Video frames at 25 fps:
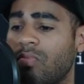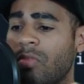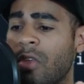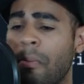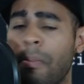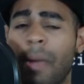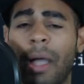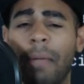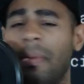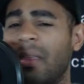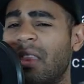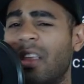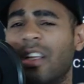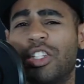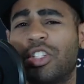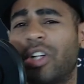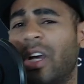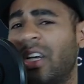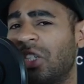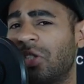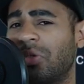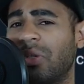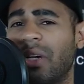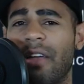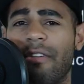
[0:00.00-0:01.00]
might be the
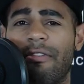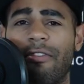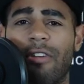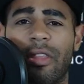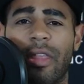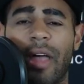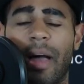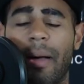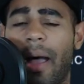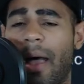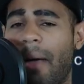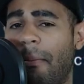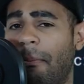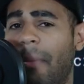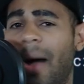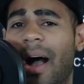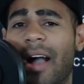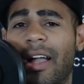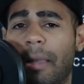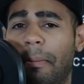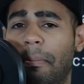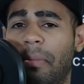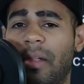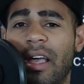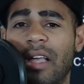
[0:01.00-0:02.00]
treasury for the
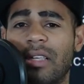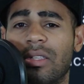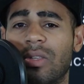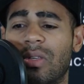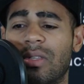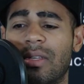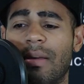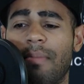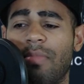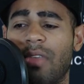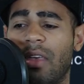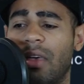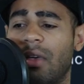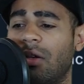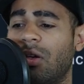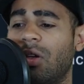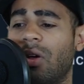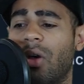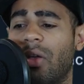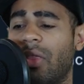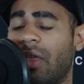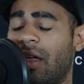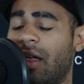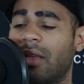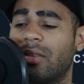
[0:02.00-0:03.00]
marketplace or something, you
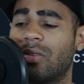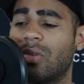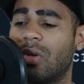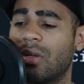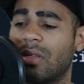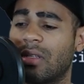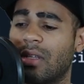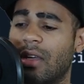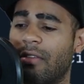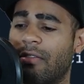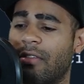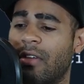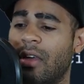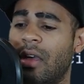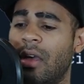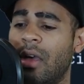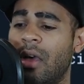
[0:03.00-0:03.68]
know, that sort of stuff.